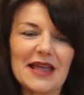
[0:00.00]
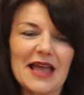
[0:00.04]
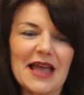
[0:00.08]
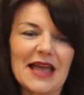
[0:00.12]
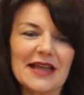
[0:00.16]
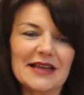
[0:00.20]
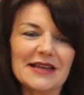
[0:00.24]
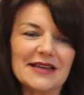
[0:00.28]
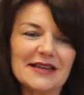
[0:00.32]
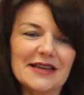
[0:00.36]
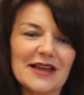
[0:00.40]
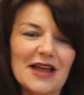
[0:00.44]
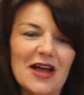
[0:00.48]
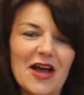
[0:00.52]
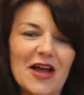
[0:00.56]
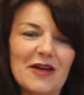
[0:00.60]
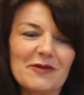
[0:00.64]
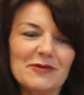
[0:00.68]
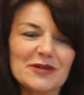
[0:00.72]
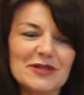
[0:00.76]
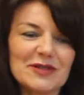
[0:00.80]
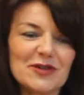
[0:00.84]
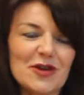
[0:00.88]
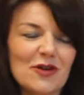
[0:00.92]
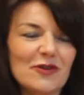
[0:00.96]
and I
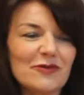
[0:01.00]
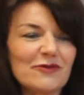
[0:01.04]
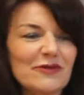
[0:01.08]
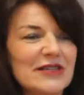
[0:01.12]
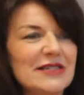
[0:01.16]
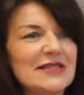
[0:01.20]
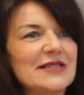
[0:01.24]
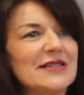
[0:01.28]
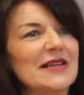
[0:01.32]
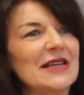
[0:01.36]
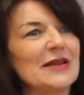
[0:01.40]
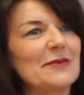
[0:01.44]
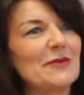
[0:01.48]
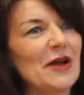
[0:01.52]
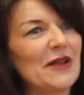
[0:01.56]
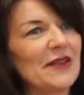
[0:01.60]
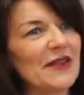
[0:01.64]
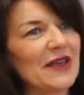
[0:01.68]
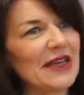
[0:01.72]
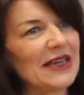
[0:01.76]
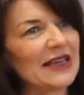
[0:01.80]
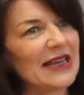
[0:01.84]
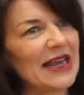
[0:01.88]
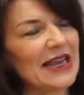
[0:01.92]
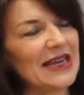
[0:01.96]
was told recently by the
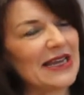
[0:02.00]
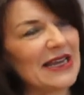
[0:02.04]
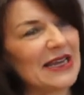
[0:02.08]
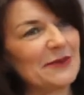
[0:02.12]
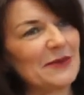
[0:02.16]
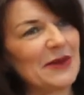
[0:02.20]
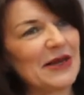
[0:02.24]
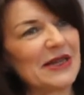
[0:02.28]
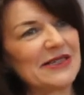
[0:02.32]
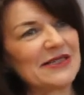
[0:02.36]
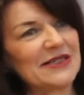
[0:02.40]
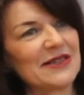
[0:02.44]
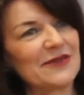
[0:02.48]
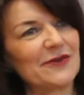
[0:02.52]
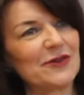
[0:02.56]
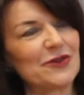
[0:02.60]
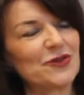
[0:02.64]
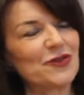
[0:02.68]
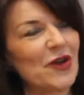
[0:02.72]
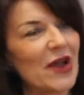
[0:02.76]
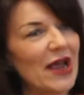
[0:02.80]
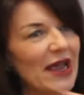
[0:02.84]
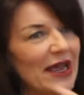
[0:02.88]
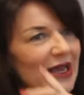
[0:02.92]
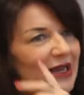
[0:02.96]
Canadian Minister for
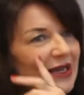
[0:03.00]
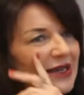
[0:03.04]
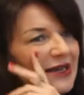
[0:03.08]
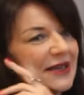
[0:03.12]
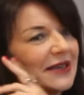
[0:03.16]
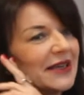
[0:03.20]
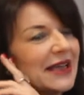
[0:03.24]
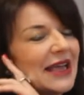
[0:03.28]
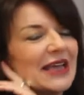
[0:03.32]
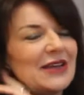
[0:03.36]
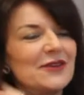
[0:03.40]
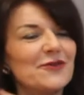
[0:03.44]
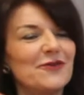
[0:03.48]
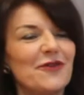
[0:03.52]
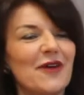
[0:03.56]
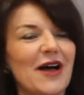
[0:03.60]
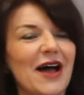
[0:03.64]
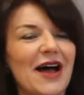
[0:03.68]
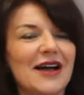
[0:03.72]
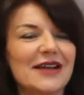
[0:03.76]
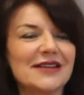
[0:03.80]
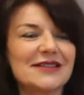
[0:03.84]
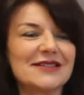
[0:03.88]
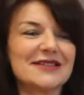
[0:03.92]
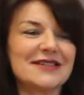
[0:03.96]
Trade, Ed
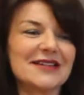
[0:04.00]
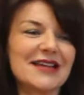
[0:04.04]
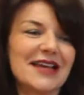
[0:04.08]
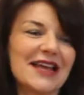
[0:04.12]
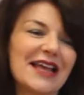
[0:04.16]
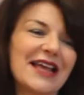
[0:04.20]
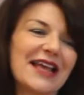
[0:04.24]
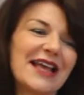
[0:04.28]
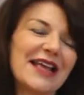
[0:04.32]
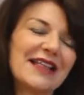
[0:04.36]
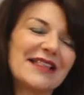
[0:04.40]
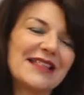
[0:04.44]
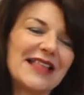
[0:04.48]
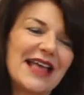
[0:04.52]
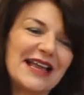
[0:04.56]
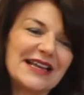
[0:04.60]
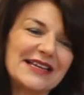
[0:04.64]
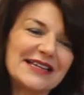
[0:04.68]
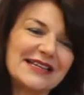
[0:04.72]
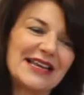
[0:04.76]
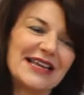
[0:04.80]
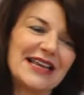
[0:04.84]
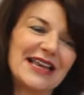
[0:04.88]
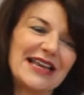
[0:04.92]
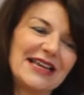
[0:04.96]
Fast,
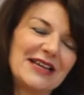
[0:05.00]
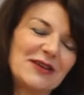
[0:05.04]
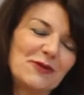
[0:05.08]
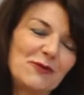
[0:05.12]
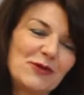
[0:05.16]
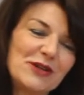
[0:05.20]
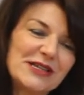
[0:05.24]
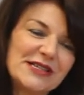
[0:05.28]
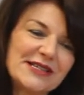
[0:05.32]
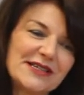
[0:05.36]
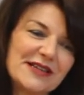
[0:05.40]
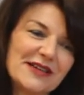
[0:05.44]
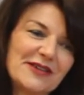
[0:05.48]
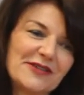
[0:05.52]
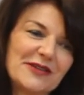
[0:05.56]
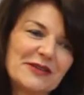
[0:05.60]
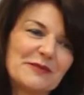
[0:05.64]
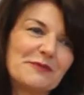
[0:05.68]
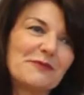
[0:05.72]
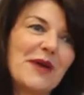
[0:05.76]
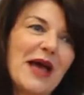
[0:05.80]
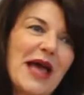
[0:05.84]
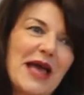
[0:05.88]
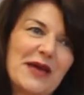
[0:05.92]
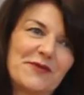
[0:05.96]
that in Whistler
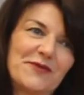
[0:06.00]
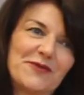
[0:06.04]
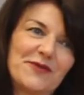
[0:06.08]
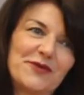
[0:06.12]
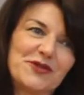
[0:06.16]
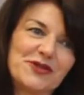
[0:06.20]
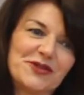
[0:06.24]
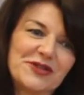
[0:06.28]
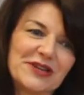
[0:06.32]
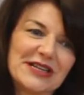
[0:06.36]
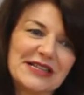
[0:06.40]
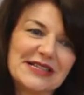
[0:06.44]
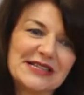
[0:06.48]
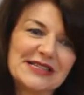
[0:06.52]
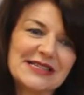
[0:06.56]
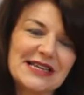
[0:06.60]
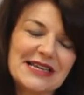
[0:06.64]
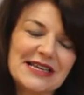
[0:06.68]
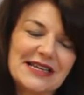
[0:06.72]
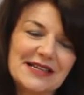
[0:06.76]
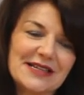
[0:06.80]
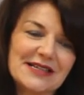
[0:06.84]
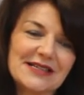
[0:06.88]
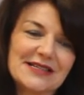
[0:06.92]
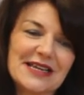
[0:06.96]
and Banff during the
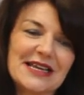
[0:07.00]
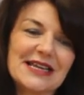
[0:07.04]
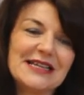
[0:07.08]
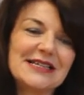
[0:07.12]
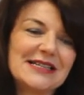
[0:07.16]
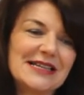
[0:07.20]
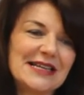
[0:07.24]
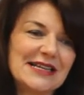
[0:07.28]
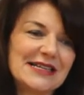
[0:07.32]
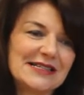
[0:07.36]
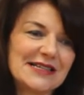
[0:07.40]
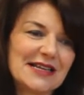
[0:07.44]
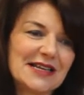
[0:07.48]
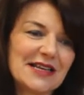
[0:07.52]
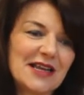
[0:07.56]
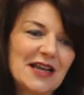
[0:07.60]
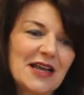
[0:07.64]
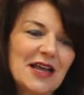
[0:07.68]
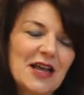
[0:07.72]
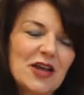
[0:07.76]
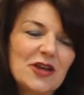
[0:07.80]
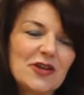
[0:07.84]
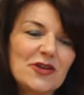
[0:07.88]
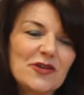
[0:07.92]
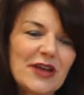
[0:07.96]
sea ski season,
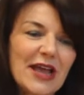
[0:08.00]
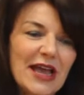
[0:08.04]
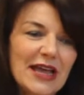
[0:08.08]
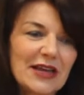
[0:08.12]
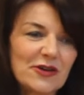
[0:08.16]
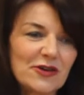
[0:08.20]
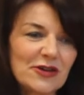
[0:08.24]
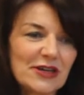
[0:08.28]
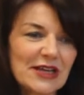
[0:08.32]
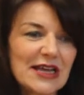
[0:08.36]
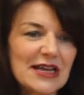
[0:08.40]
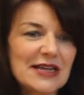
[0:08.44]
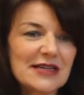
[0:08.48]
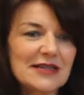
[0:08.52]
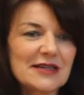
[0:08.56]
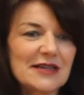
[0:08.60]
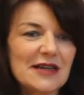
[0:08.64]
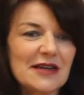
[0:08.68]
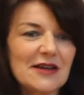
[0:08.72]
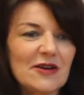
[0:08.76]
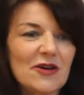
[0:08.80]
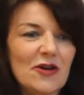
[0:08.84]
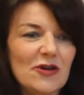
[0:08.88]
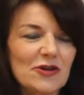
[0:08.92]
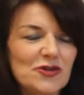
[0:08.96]
you cannot get
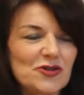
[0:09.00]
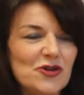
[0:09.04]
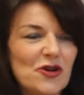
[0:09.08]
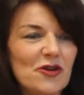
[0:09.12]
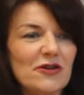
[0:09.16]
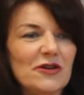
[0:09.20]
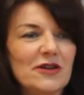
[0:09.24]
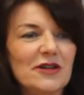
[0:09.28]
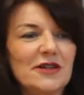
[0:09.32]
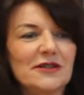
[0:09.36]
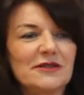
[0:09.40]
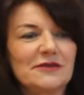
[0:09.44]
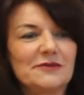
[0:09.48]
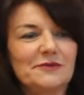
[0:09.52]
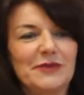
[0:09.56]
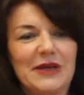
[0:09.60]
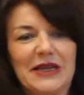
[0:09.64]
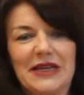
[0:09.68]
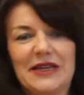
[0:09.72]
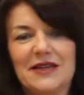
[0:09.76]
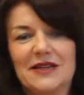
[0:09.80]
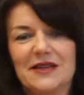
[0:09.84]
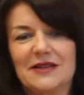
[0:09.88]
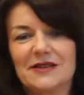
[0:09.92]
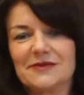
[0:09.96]
a hot chocolate
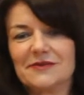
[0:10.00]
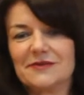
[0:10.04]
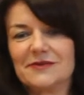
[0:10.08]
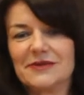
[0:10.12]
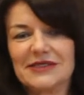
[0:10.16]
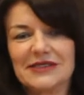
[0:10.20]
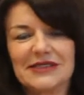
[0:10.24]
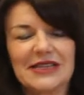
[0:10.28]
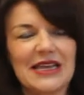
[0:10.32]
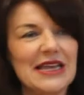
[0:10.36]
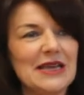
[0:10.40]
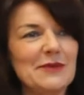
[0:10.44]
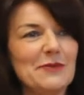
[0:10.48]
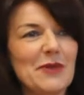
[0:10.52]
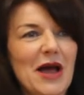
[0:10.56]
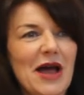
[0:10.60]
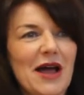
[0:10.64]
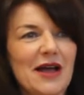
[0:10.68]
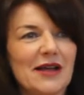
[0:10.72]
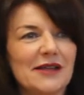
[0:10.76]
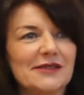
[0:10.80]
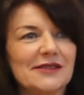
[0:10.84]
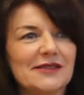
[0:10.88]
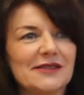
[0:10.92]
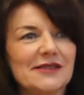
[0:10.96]
beer ski
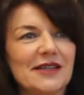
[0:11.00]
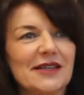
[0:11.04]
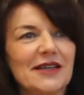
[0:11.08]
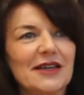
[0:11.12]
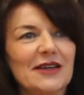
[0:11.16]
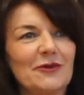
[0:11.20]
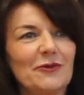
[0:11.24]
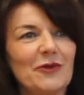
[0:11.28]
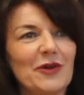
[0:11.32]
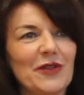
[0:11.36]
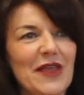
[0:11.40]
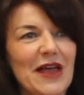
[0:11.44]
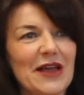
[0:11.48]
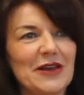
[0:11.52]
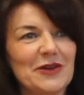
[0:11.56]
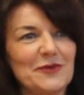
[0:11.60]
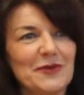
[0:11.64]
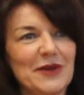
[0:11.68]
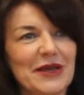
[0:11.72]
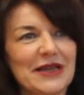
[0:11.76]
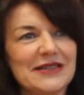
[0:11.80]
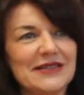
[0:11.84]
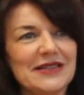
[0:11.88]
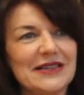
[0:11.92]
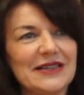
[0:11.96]
pass without it
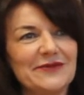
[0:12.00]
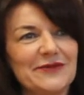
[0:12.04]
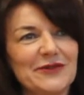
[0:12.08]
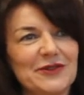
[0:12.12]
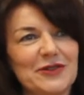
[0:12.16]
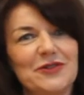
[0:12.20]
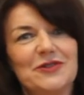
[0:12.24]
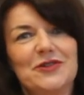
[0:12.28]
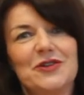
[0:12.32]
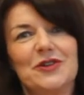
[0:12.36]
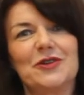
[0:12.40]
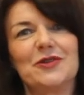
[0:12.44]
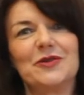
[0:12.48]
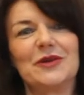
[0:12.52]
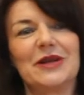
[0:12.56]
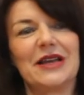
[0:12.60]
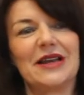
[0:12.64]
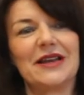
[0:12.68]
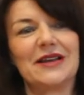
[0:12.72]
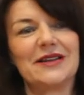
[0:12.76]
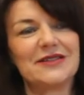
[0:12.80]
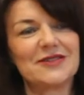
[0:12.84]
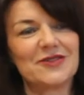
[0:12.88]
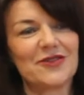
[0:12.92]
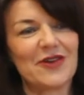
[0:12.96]
being delivered to you in
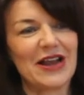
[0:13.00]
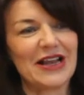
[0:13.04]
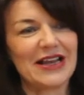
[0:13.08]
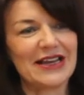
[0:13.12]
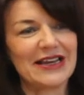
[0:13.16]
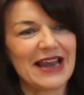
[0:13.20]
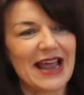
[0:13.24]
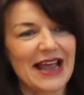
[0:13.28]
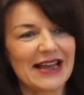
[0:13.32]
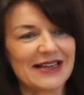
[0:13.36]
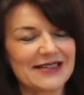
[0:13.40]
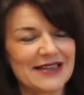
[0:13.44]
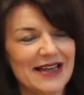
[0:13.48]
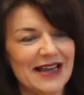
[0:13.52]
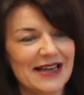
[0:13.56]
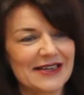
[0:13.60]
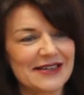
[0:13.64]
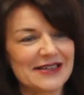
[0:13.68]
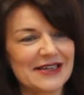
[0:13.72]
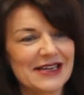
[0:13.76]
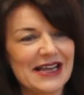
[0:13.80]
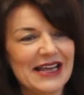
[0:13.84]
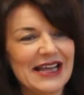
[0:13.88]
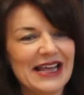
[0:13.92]
an Australian accent.